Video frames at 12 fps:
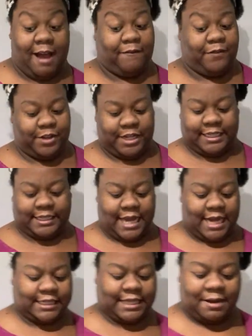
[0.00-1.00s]
I feel the
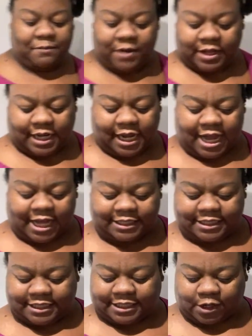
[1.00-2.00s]
exact same way. Like, I
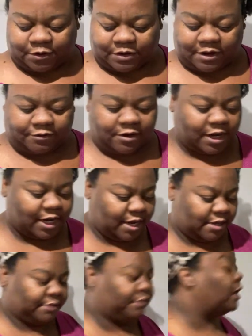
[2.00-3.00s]
look so rough right
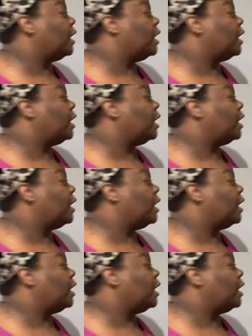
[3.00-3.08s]
now.